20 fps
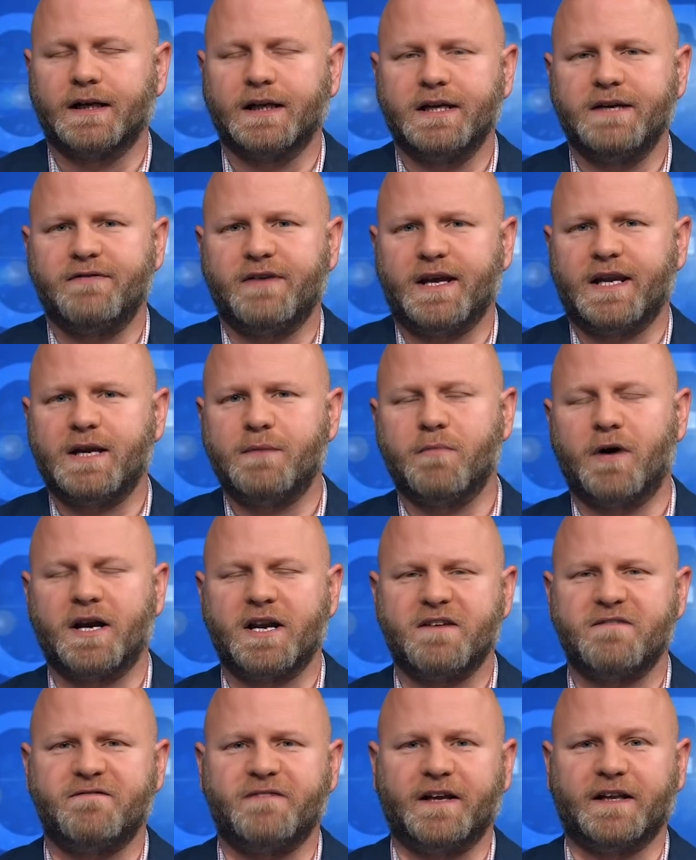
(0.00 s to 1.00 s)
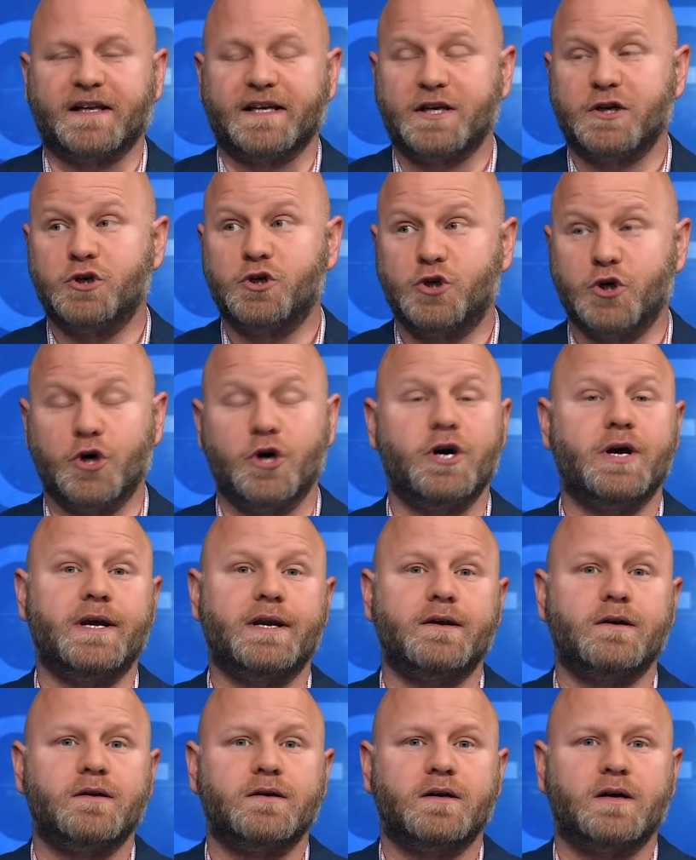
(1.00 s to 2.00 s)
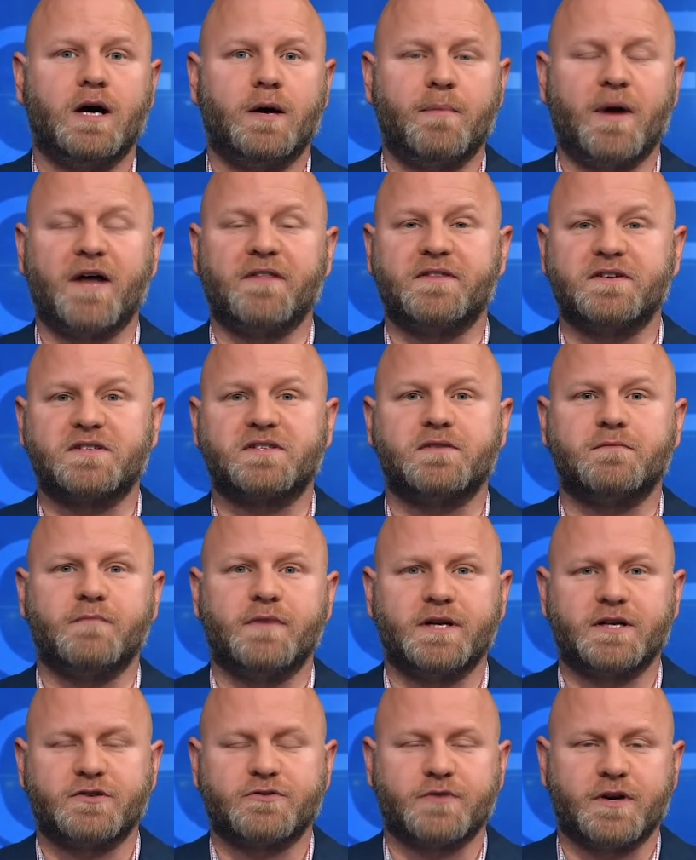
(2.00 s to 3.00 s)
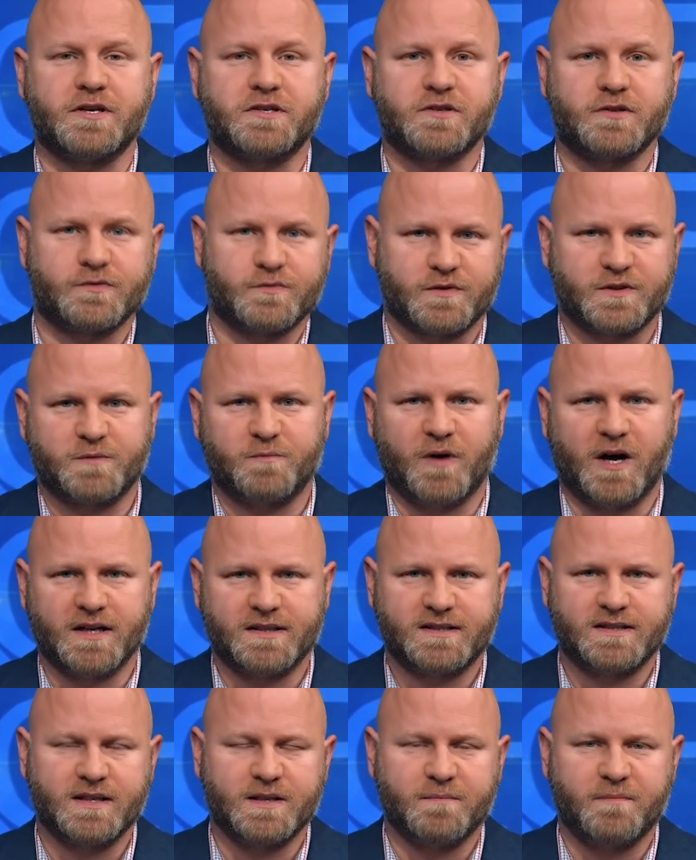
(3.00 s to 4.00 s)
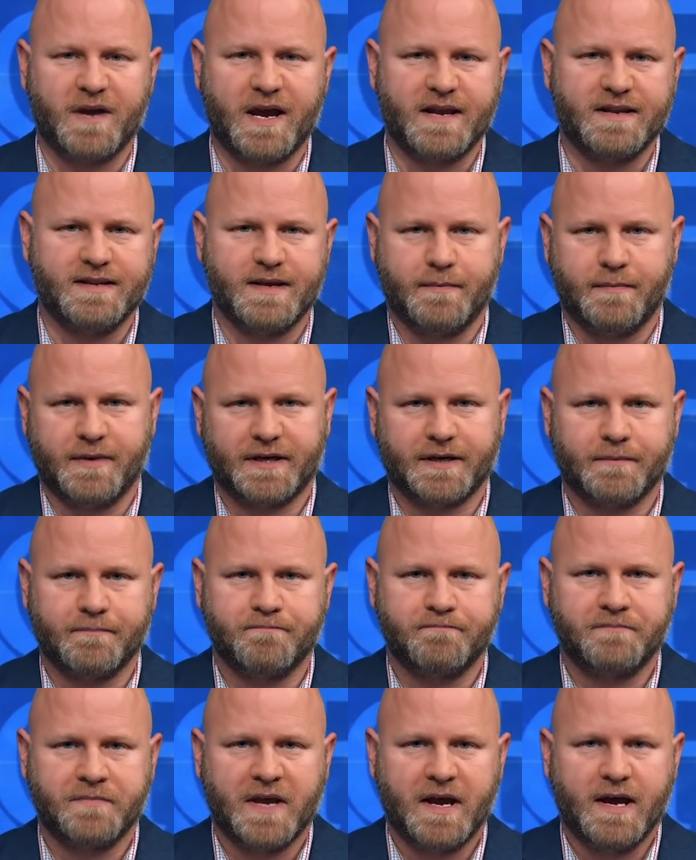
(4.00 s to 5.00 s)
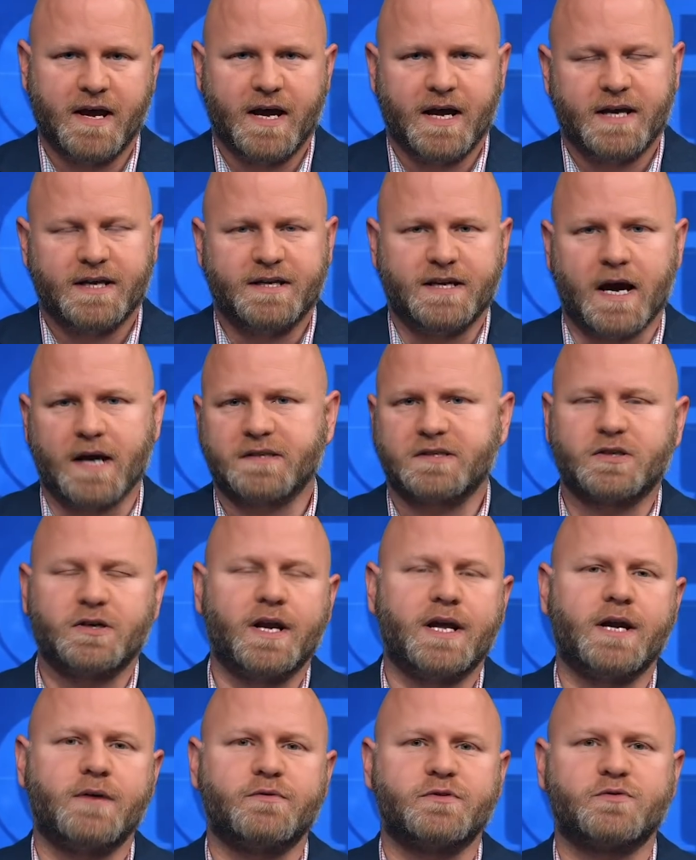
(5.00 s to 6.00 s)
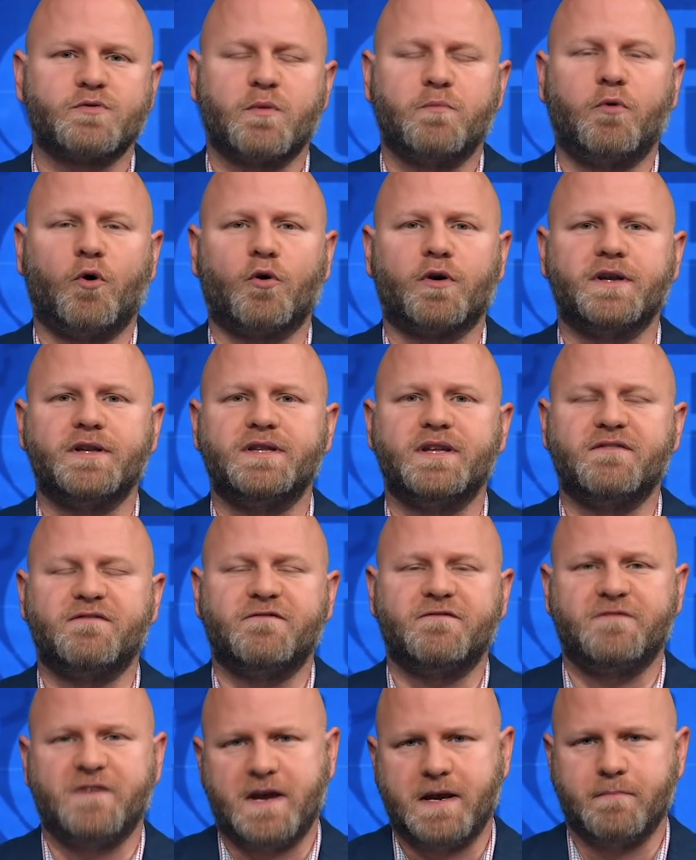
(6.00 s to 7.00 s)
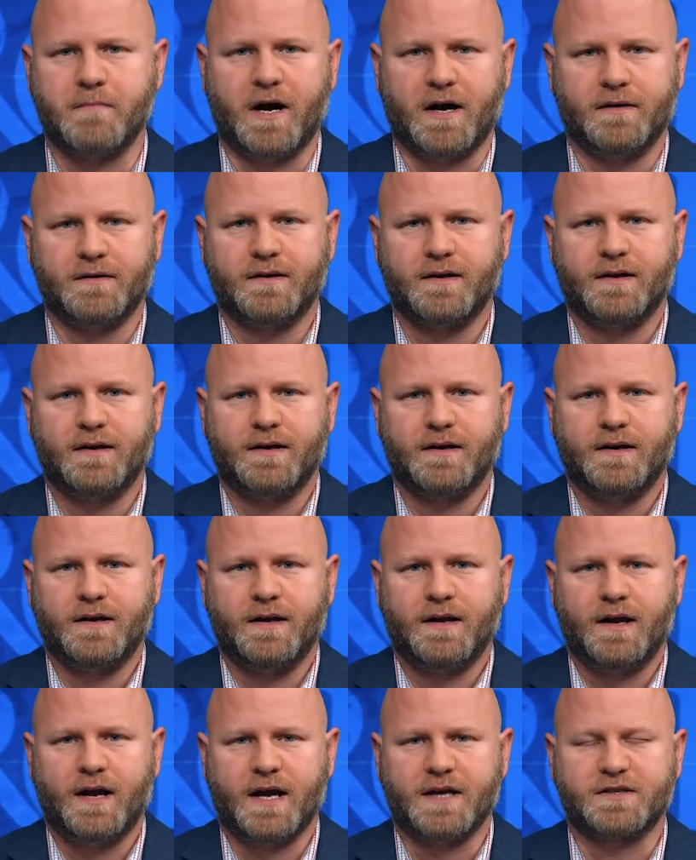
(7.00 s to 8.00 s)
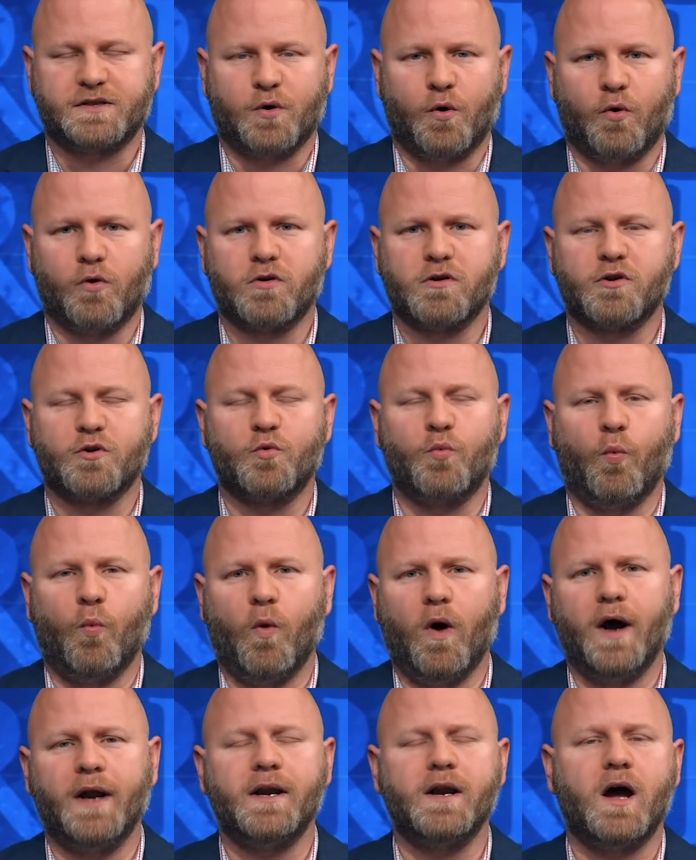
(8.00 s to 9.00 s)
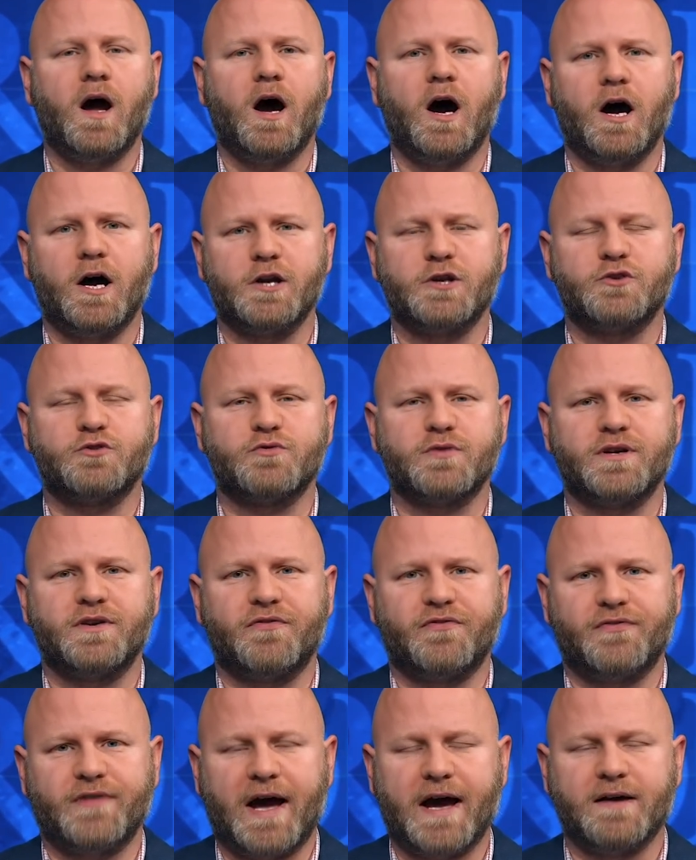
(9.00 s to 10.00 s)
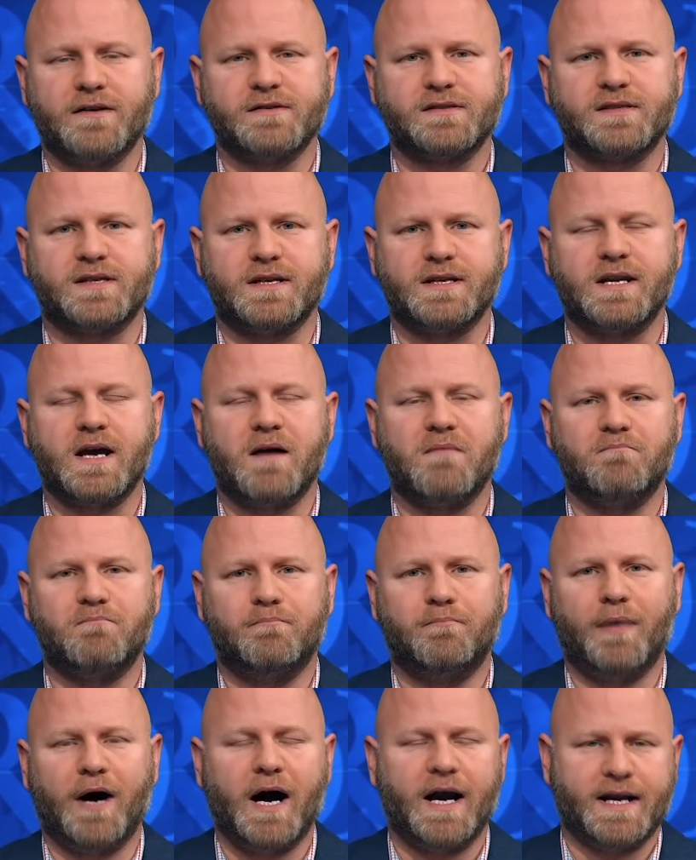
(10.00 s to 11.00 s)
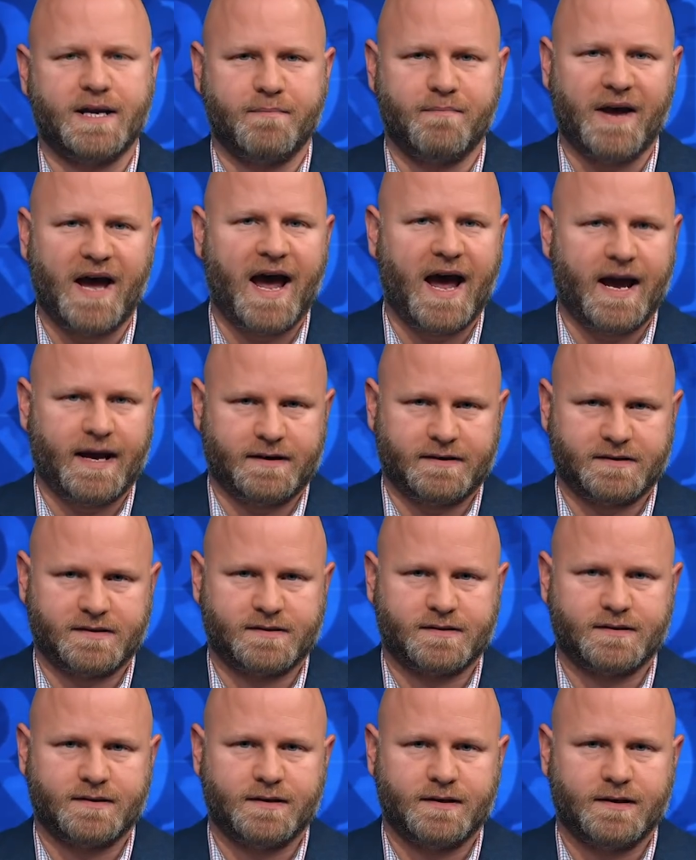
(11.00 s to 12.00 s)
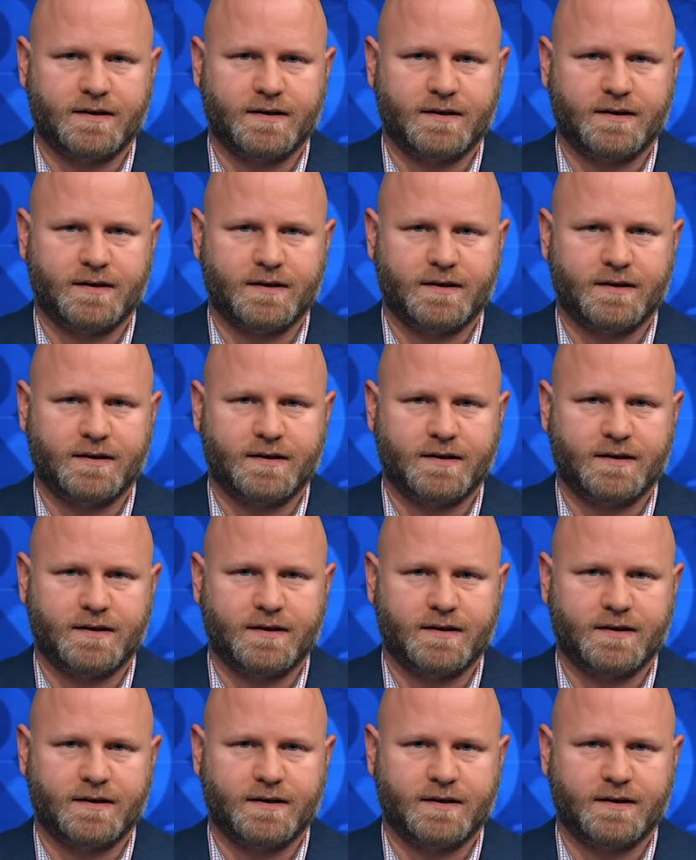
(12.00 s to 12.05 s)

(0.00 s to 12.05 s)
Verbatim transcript: to leave anybody feeling good about this administration's response to the pandemic. Yesterday, it was reported that FEMA has ordered 100,000 body bags